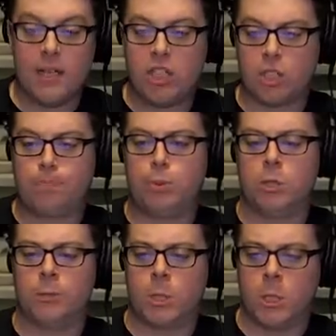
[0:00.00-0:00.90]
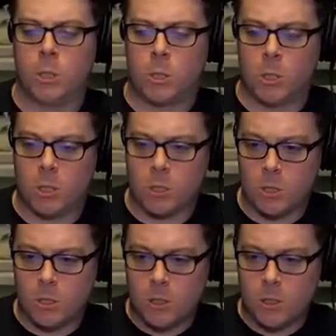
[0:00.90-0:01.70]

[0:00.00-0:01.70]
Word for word: Just pin him again, Chris.